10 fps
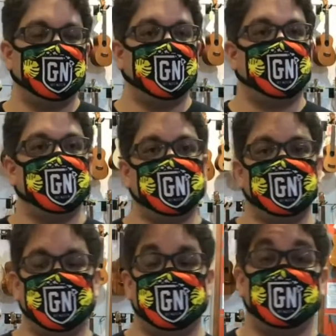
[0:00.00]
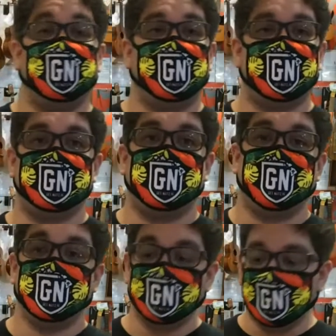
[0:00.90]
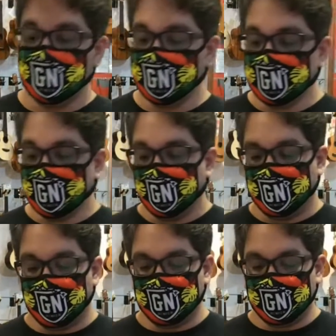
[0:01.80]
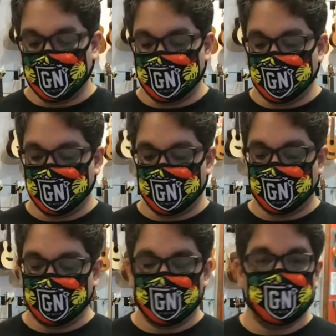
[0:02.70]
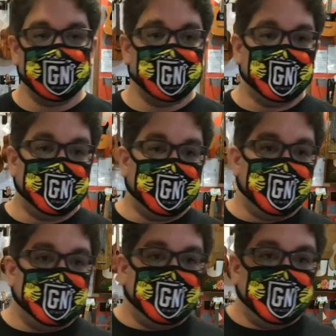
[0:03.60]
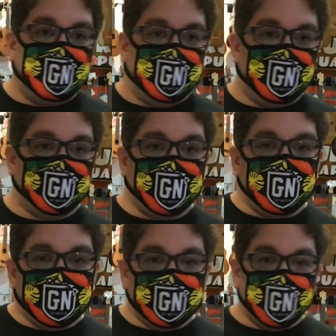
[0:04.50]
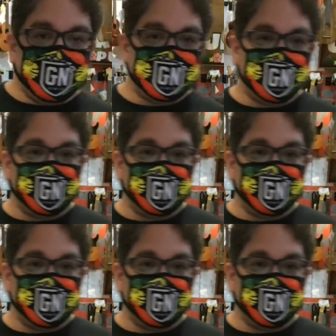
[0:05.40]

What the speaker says: But it makes it a lot easier to change your strings. Okay, next